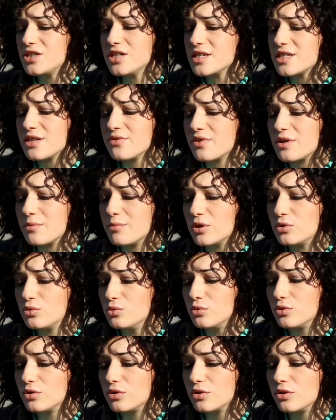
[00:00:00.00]
everything
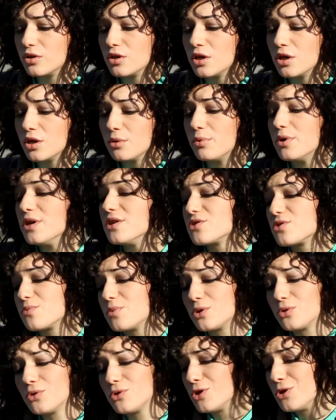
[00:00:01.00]
stops.
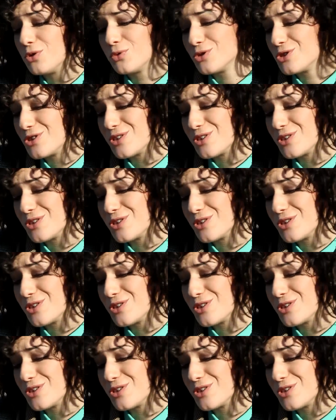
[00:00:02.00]
Especially your